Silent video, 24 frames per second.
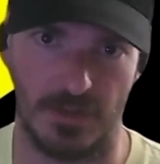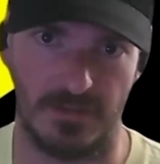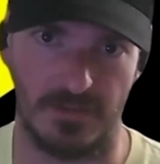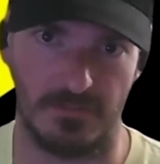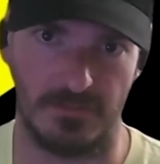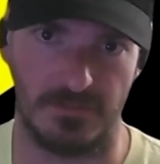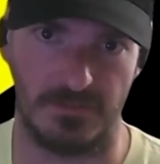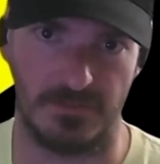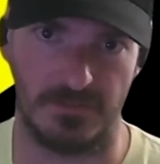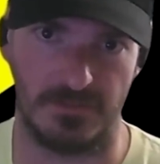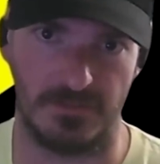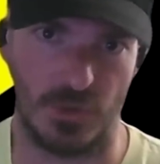you know
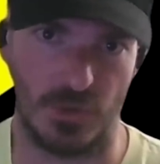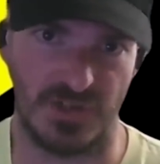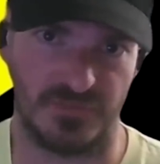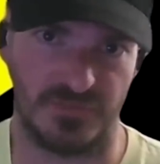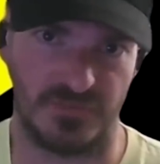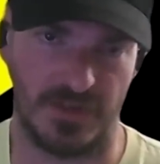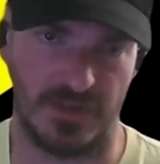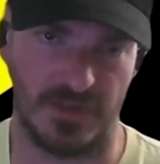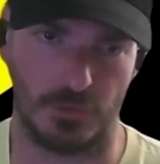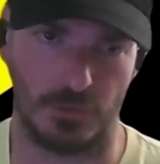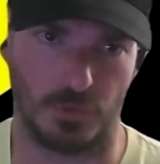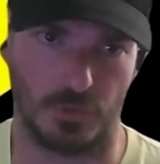the the
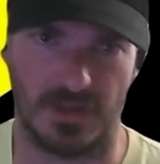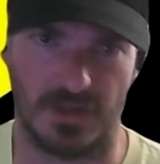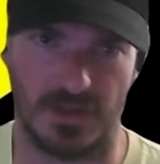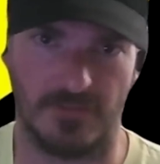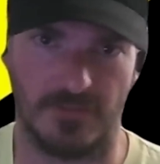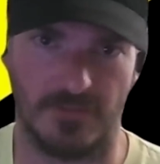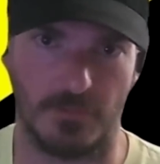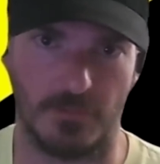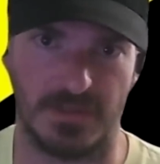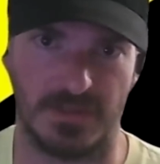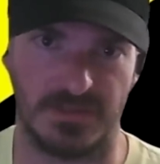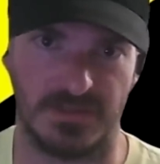U.S. federal
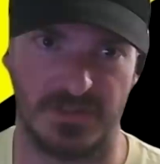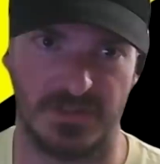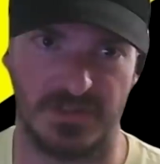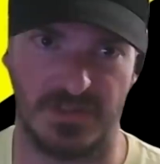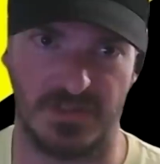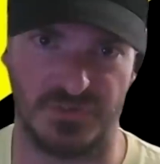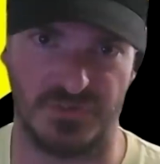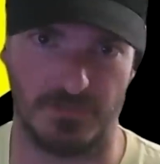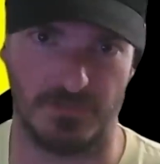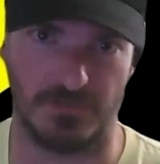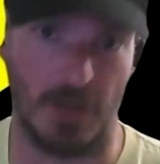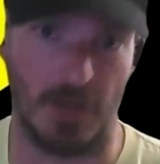government
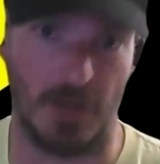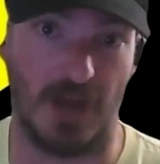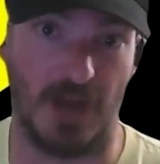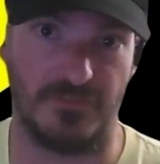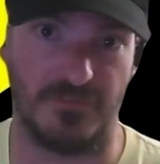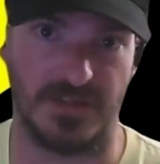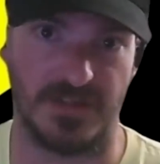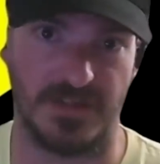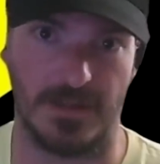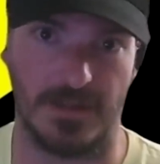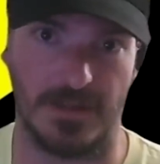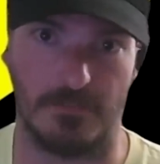is a
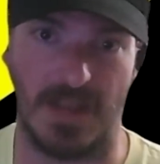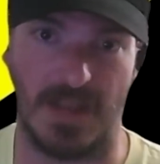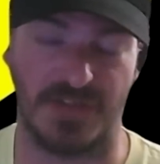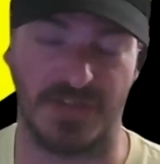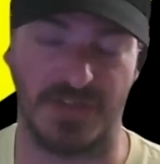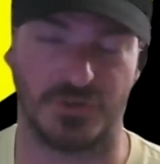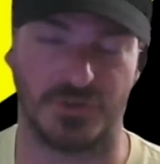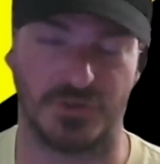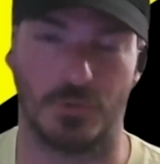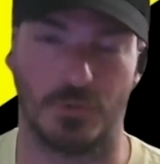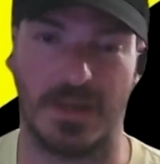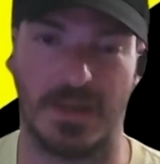mafia
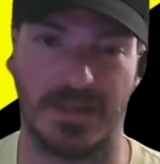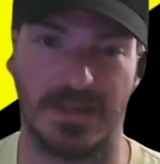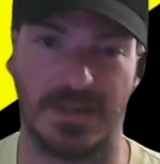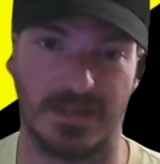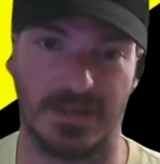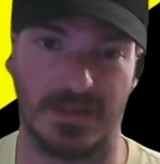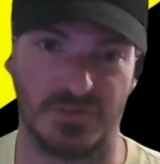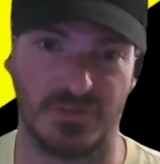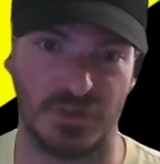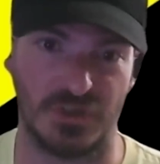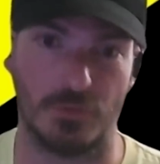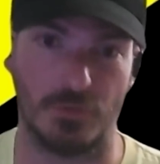
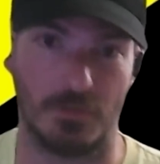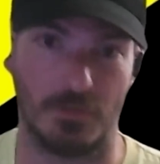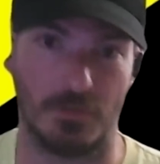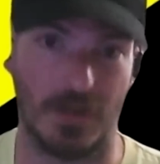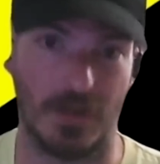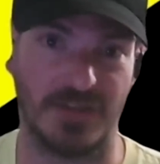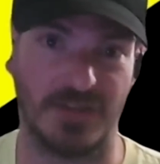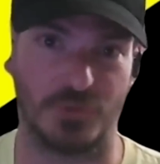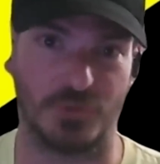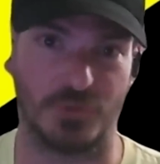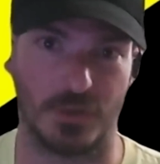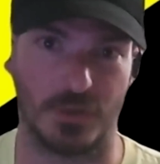masquerading as a
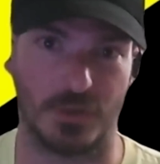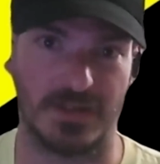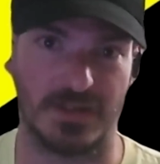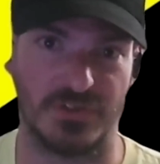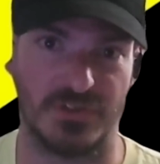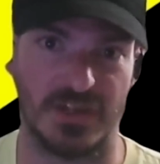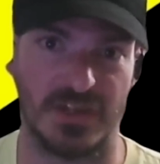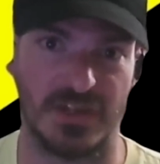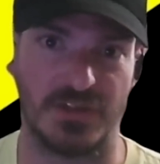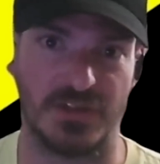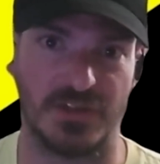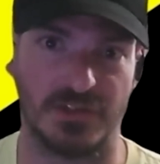human rights
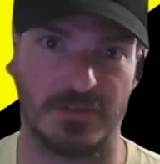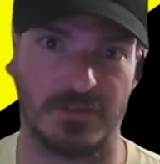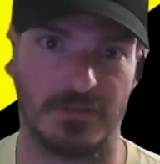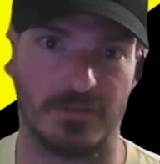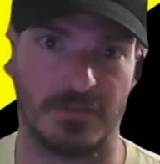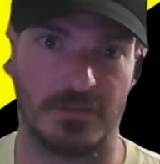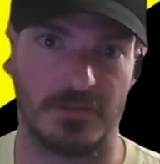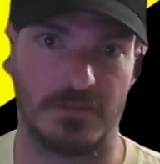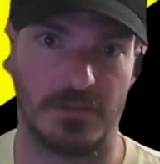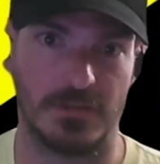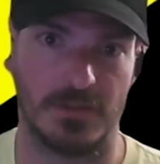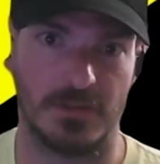
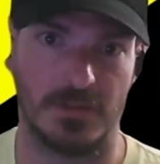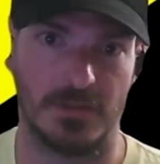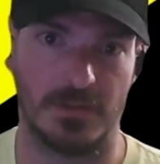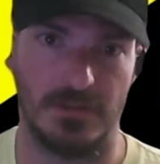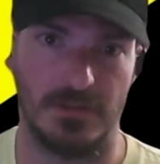organization.